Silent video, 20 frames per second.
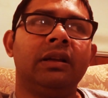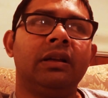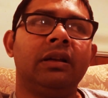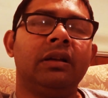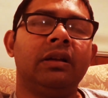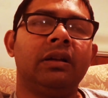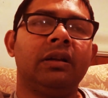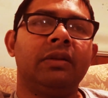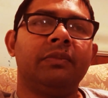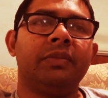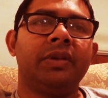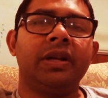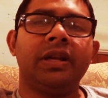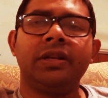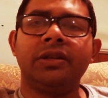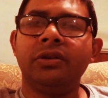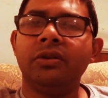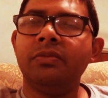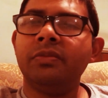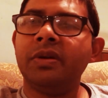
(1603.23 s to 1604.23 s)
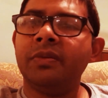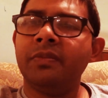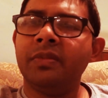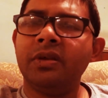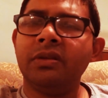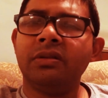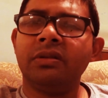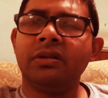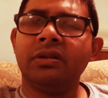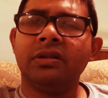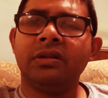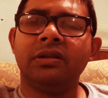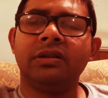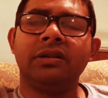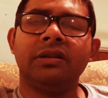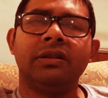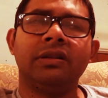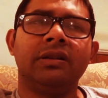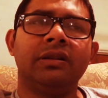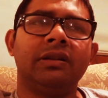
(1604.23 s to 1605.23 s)
But I told my mother
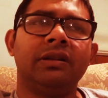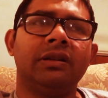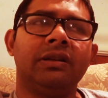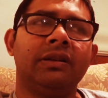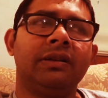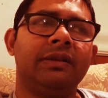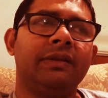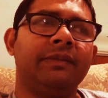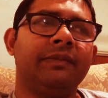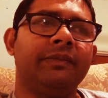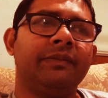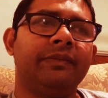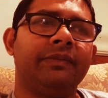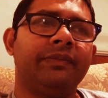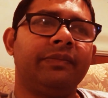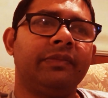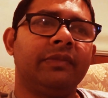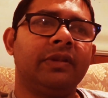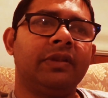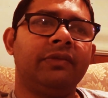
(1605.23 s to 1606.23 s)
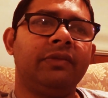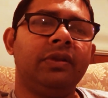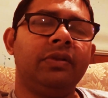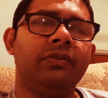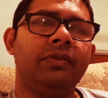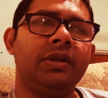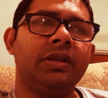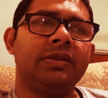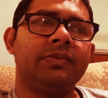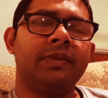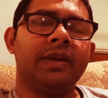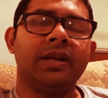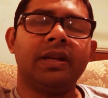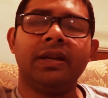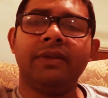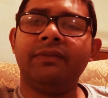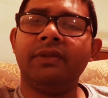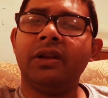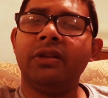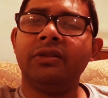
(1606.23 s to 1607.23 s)
a few weeks back,
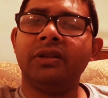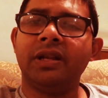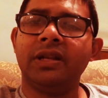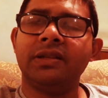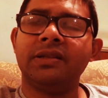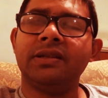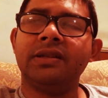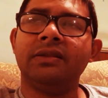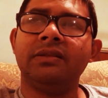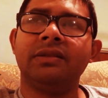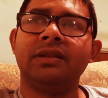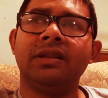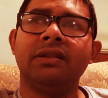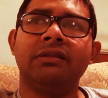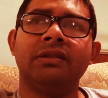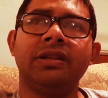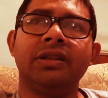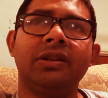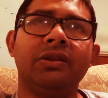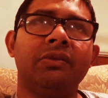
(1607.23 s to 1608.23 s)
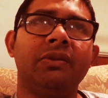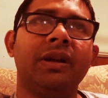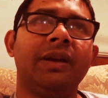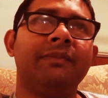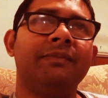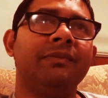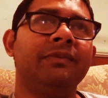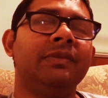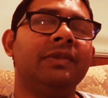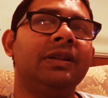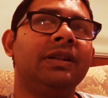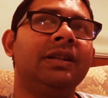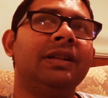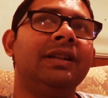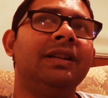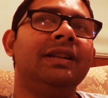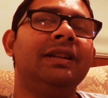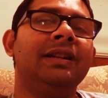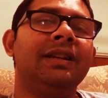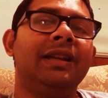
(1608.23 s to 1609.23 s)
every now and then I still tell her, you know, I'm
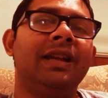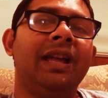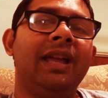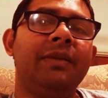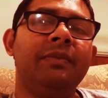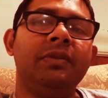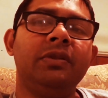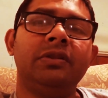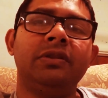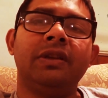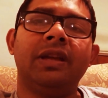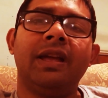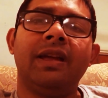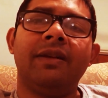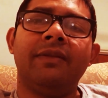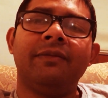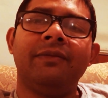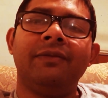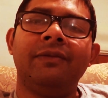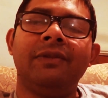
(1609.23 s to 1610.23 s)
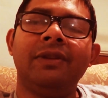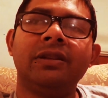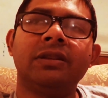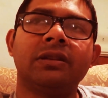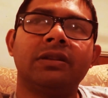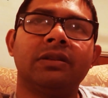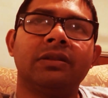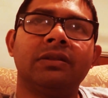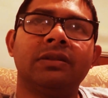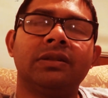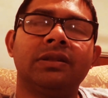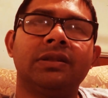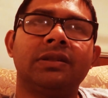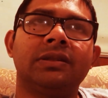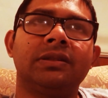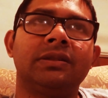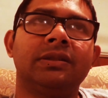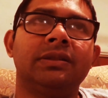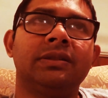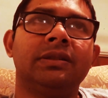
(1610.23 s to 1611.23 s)
able to have visions
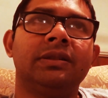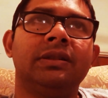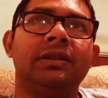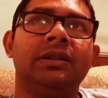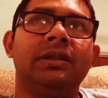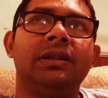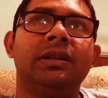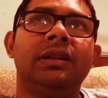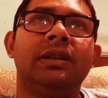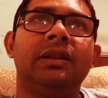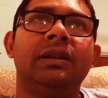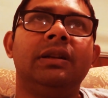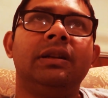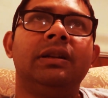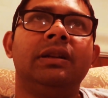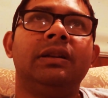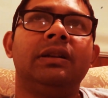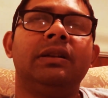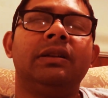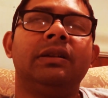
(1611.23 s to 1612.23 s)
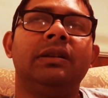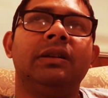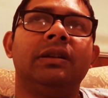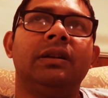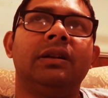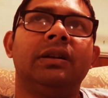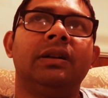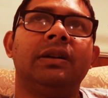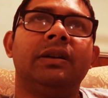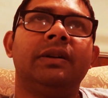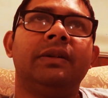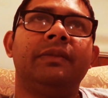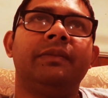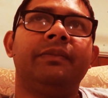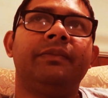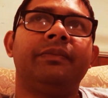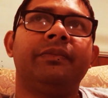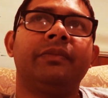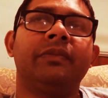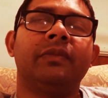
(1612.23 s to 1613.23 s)

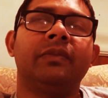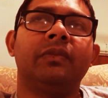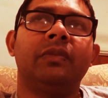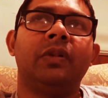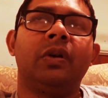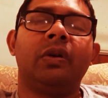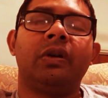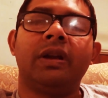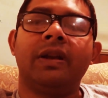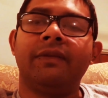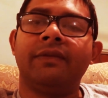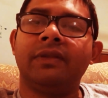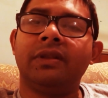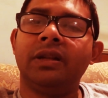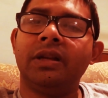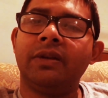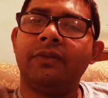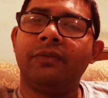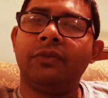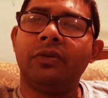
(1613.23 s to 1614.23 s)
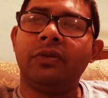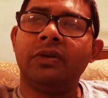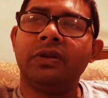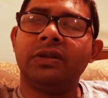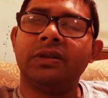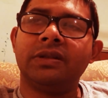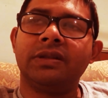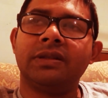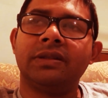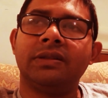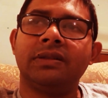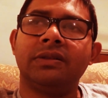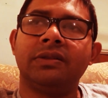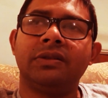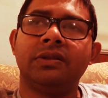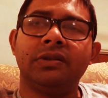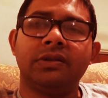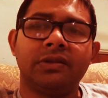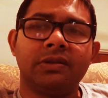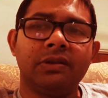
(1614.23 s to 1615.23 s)
or have clairvoyance
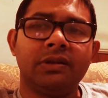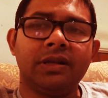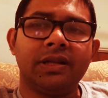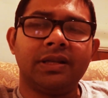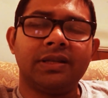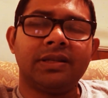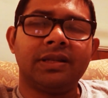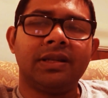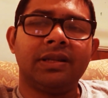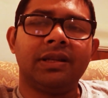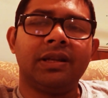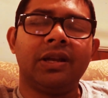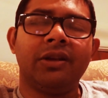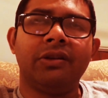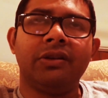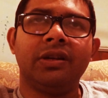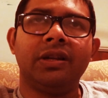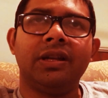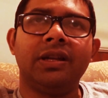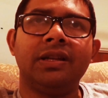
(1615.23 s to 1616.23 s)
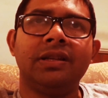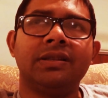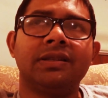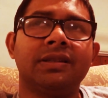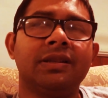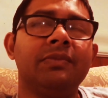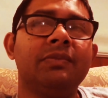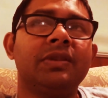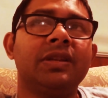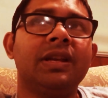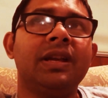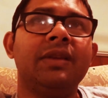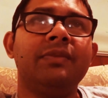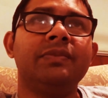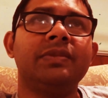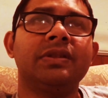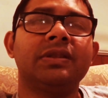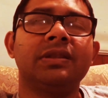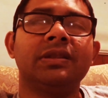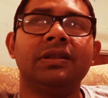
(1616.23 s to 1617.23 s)
to a certain extent nowadays.
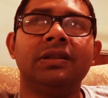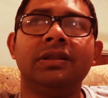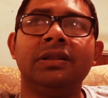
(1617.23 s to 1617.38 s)
Sometimes